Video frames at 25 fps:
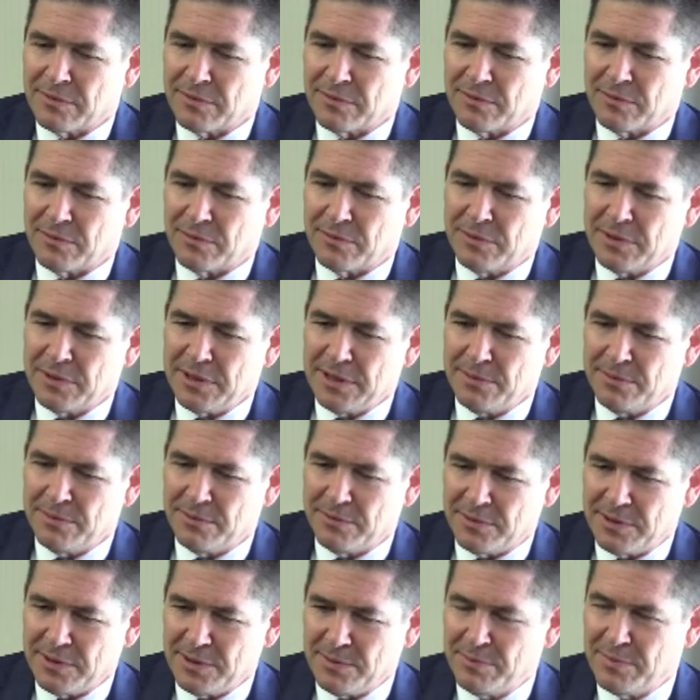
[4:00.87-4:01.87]
we
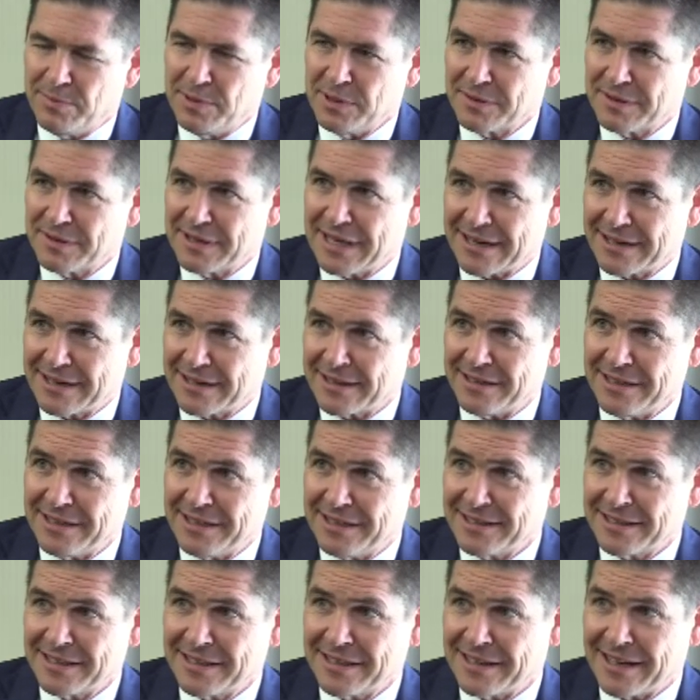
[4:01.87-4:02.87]
we built that
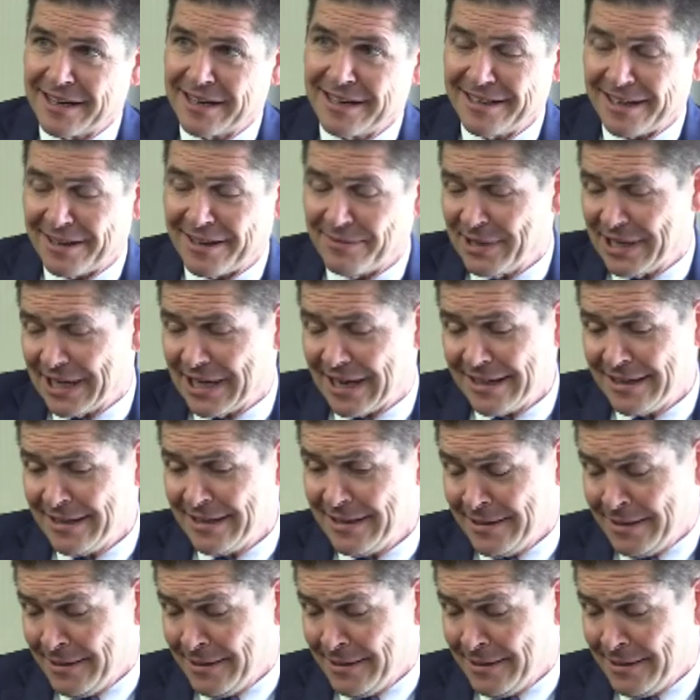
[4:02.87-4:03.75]
clinic, and I I mean I